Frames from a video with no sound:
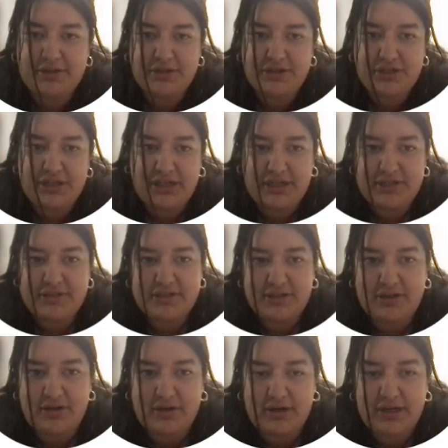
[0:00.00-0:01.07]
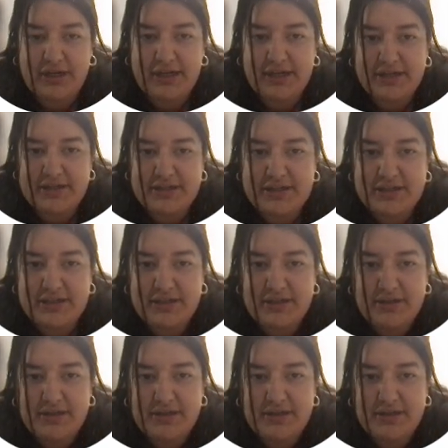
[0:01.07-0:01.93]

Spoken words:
such as the RAS,